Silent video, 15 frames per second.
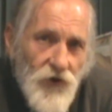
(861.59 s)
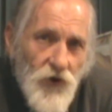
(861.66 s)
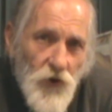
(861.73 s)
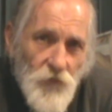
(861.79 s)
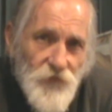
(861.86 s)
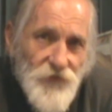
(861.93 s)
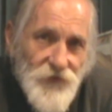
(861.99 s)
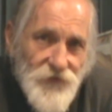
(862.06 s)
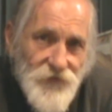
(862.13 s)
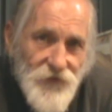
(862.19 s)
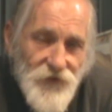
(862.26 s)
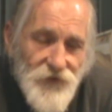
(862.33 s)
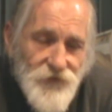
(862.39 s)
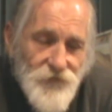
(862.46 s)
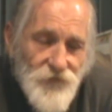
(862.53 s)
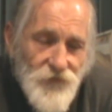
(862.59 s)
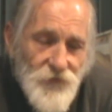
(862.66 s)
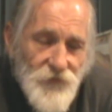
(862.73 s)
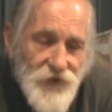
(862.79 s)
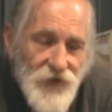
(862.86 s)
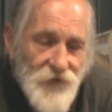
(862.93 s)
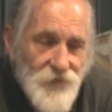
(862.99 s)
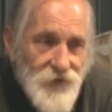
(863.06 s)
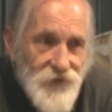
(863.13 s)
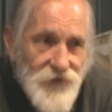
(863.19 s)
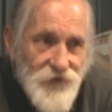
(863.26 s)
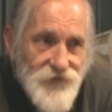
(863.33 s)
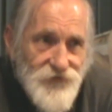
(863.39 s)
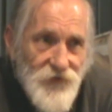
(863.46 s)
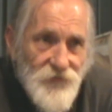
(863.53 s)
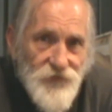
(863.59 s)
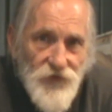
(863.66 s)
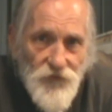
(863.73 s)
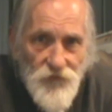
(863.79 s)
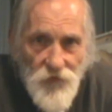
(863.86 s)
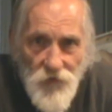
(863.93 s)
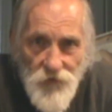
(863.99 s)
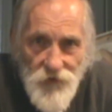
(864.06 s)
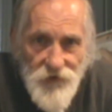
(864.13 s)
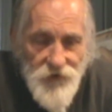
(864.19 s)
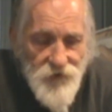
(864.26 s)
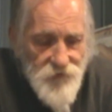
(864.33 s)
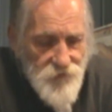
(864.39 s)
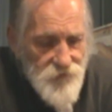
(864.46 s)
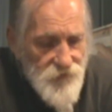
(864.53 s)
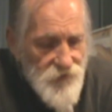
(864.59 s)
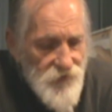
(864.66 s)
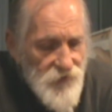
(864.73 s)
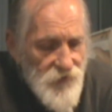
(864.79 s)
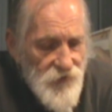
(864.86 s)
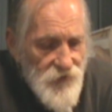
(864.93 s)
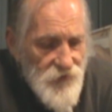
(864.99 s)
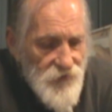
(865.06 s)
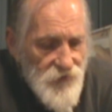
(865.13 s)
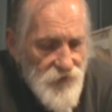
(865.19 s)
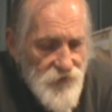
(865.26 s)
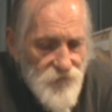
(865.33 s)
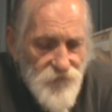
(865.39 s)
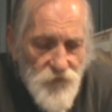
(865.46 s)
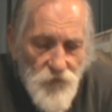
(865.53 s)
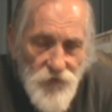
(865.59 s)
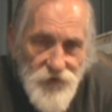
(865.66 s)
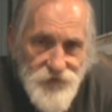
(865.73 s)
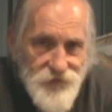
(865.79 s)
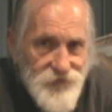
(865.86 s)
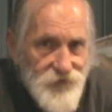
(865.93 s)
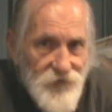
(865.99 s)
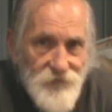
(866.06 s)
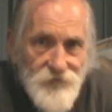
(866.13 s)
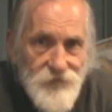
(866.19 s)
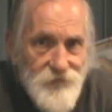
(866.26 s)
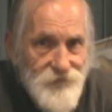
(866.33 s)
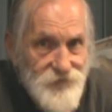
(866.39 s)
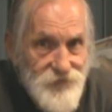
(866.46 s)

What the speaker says: hopefully then we'll be able to get something rolling here. If you want something